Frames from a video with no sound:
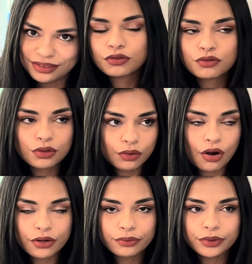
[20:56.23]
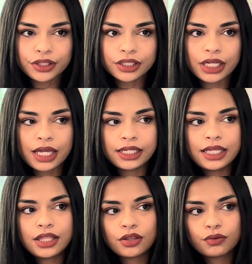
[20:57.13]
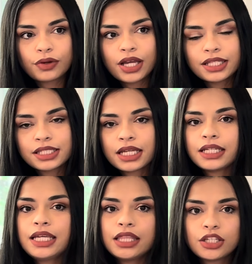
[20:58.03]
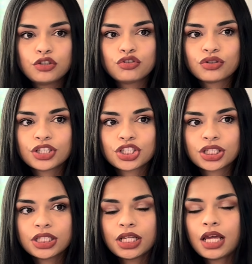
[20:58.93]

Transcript: You do the hard work, and in the rest and in the nutrition